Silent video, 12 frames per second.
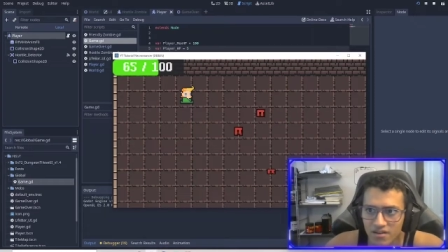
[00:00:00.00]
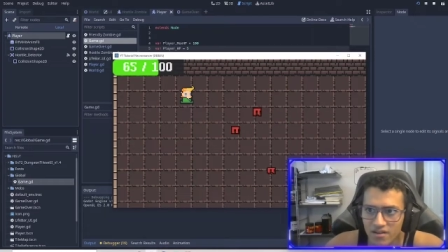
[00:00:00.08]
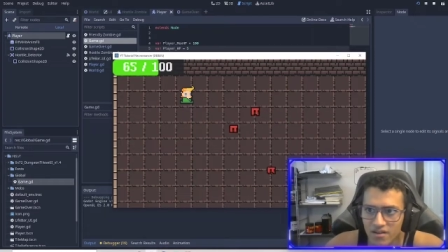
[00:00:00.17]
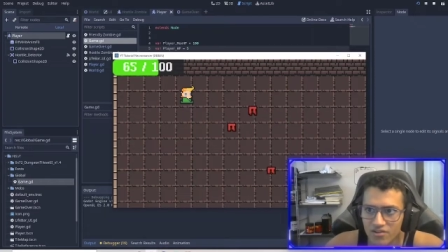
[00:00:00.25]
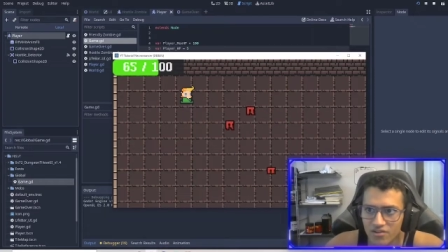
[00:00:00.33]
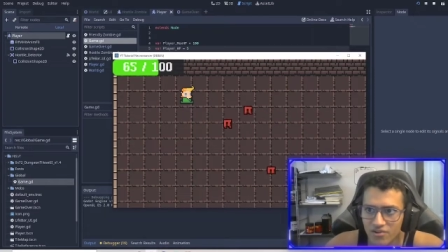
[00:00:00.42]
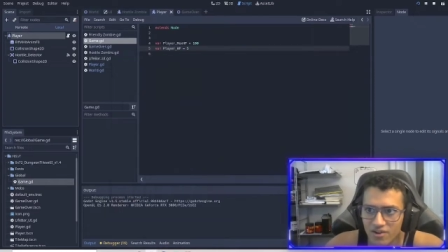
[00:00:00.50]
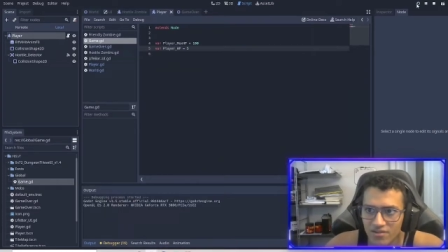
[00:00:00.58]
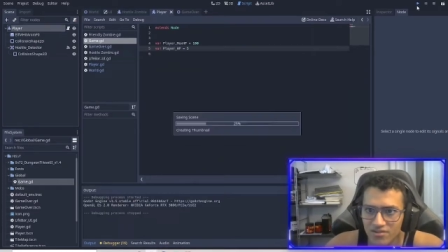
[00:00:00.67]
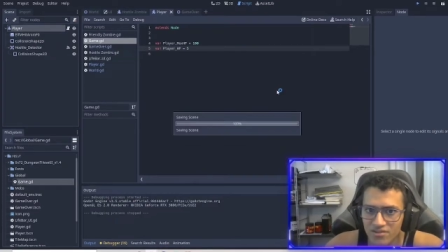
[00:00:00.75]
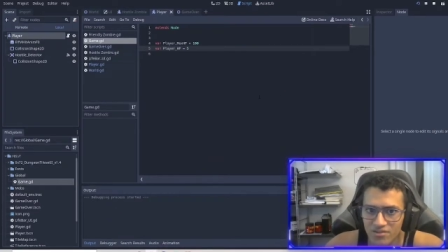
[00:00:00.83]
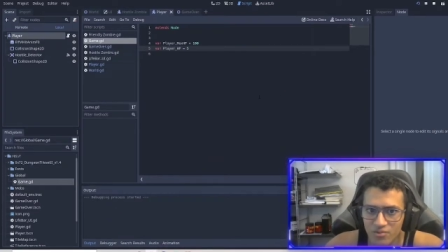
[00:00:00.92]
I don't
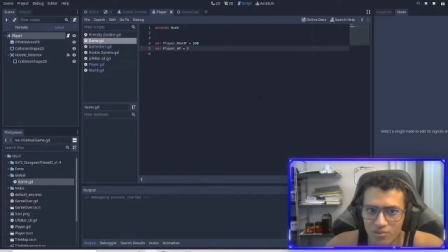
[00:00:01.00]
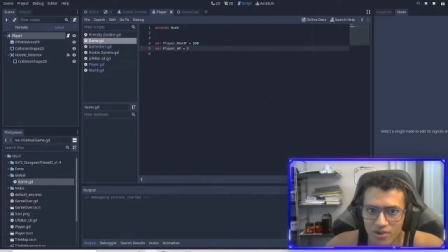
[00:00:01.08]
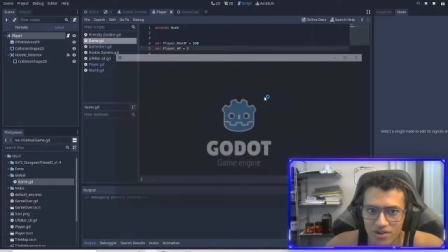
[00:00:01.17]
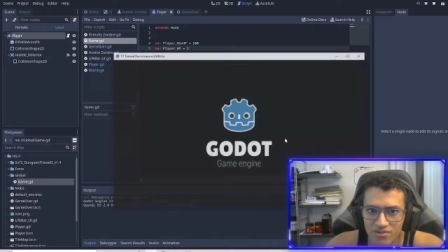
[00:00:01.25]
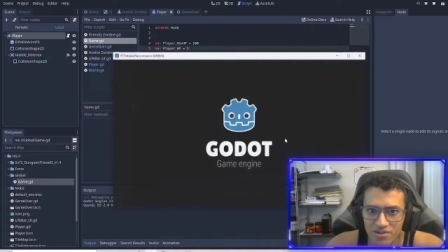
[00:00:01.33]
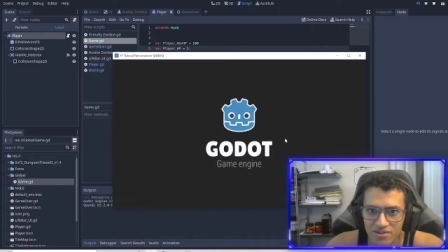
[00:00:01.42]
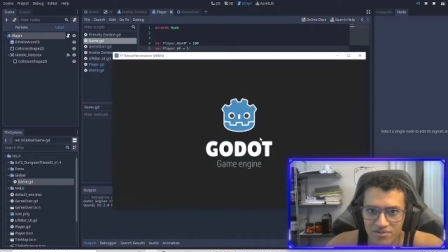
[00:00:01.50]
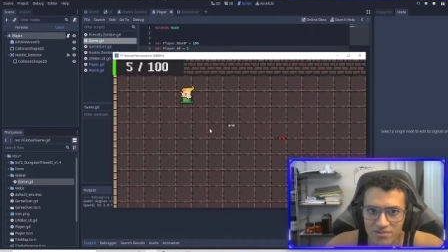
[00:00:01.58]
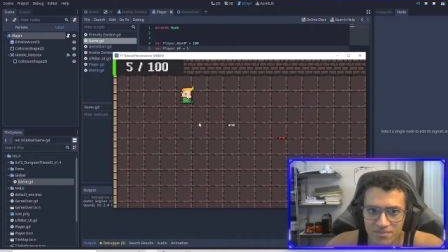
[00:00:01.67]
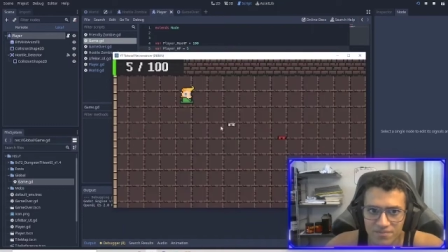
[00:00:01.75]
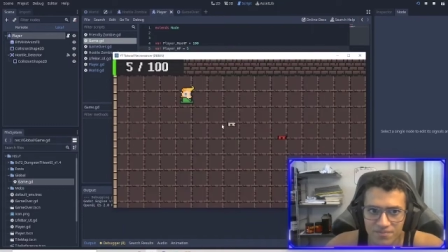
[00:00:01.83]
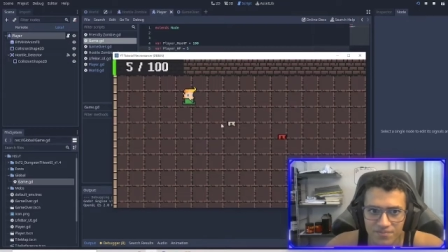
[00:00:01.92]
have to wait
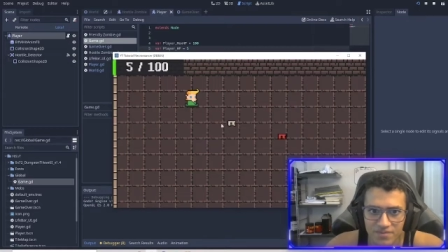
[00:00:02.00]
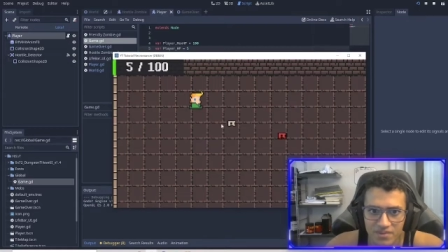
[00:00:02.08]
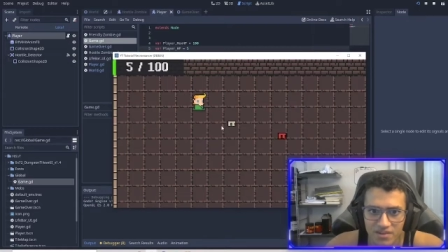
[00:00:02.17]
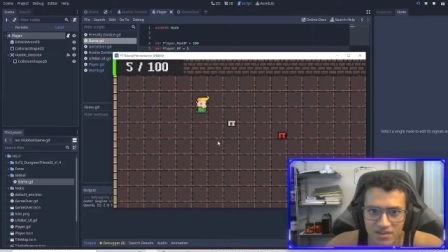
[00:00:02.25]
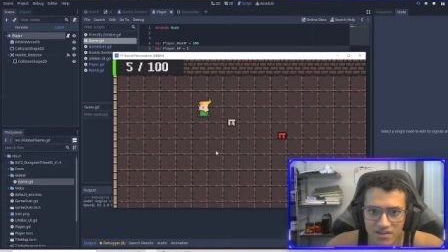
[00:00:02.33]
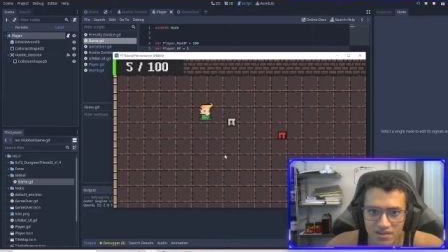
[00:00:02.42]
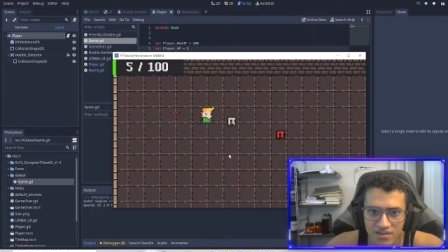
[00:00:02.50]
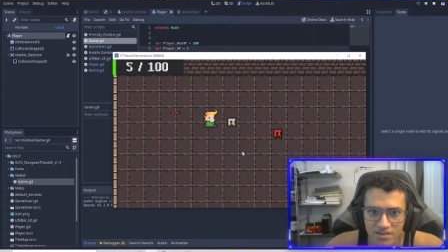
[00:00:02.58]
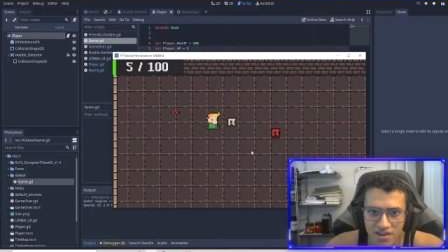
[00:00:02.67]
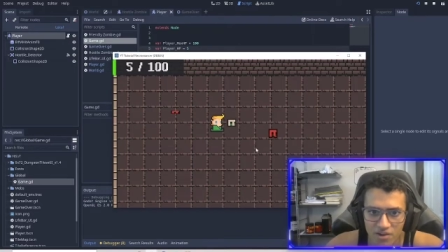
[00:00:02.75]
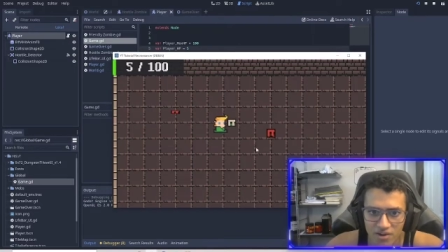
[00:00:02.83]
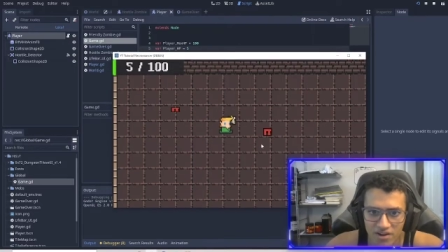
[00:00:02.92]
forever.
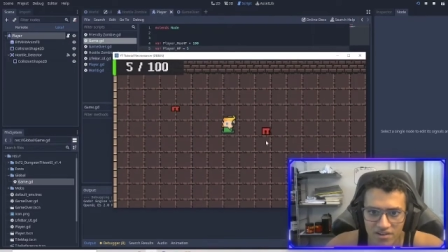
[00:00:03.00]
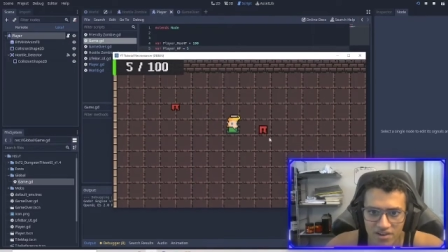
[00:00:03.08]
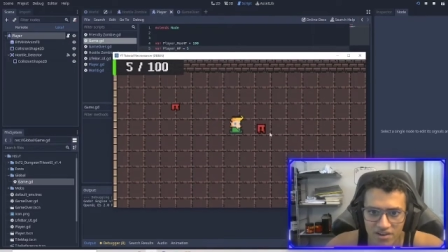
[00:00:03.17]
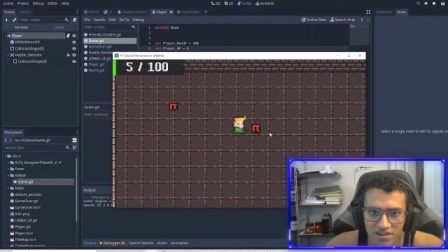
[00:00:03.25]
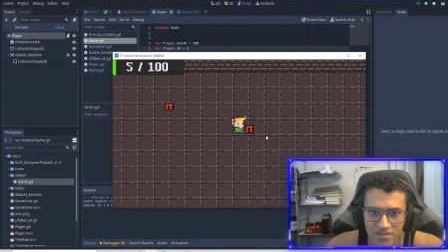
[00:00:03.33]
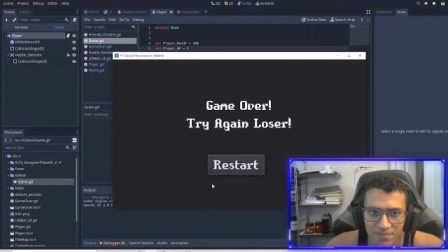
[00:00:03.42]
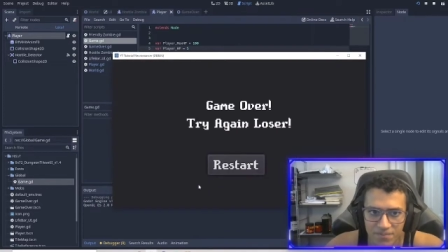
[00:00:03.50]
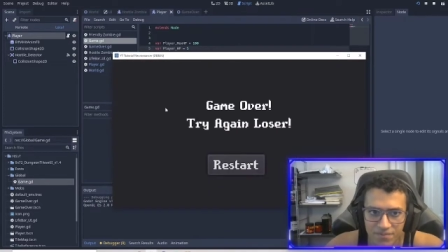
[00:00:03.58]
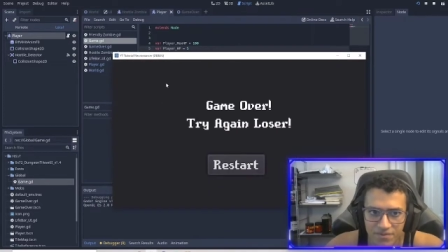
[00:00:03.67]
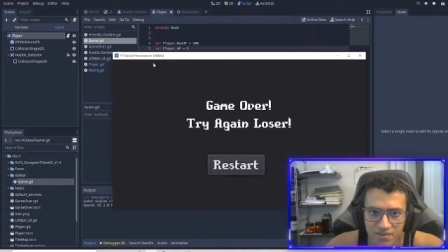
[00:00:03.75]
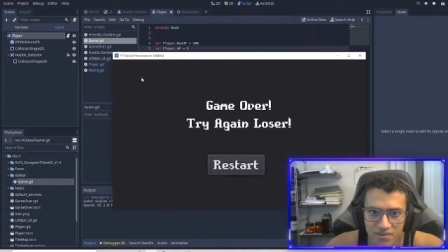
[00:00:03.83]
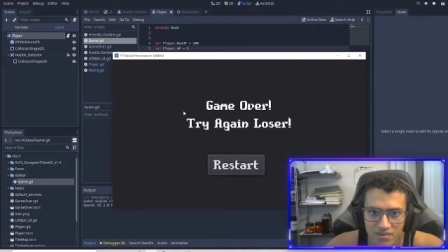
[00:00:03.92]
Now, when I die,
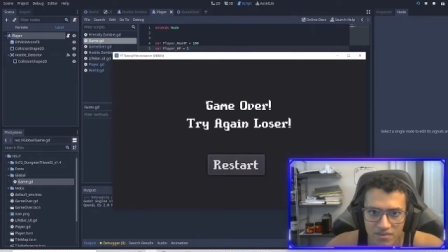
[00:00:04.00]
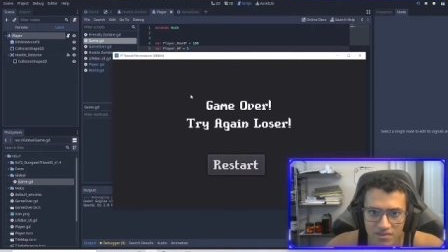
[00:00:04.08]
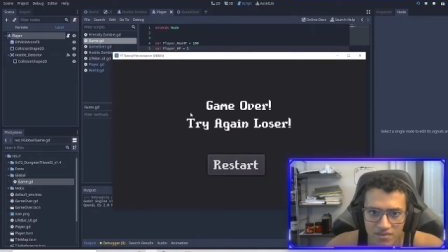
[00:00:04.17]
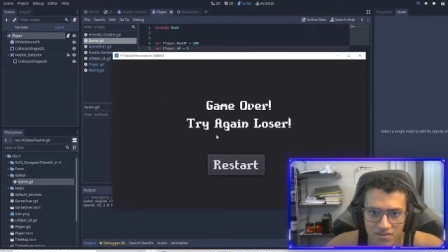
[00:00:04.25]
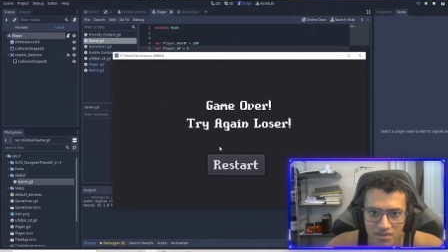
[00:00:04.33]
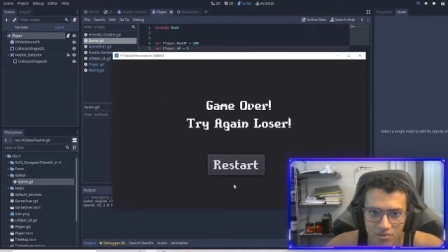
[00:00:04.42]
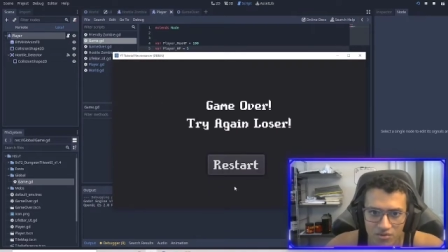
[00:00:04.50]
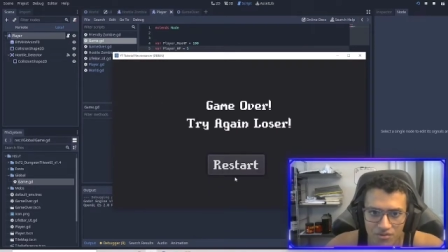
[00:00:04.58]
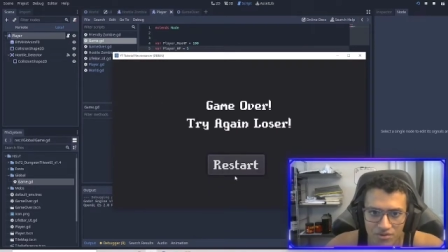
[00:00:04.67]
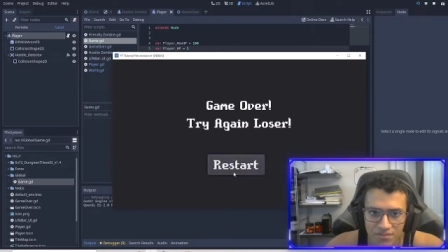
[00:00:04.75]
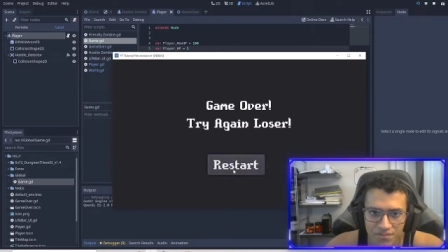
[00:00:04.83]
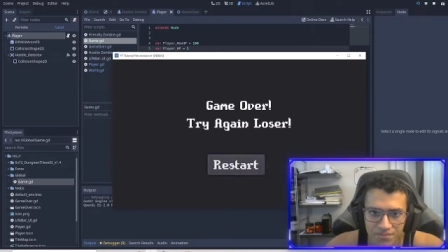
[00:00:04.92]
game
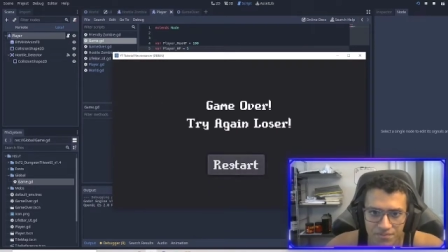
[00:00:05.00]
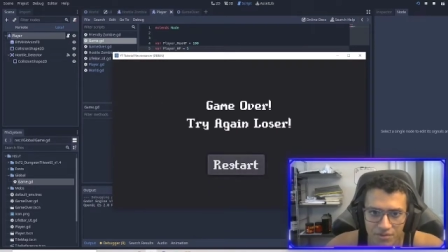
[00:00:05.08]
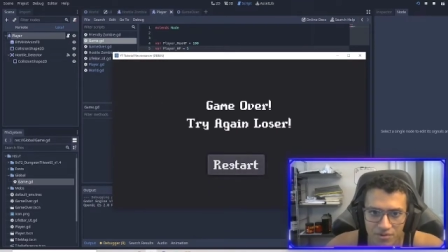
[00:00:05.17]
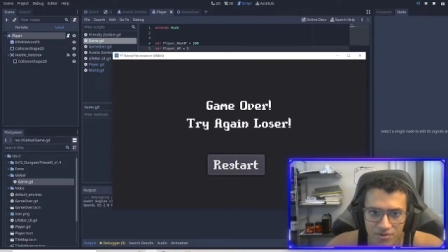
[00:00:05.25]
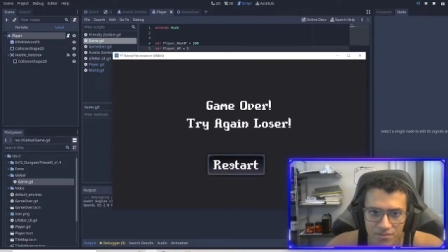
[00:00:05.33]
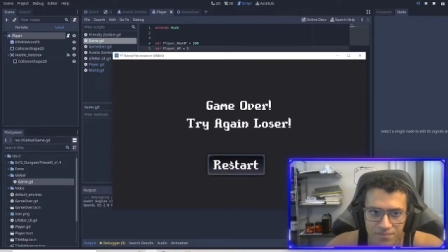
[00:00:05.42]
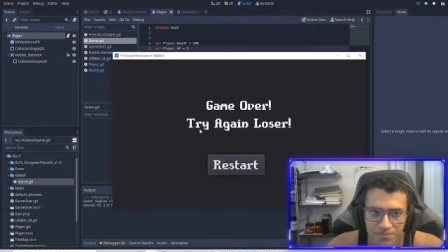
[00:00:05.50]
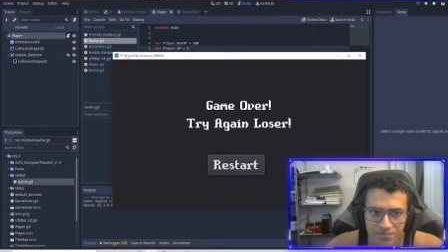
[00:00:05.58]
over. There we go.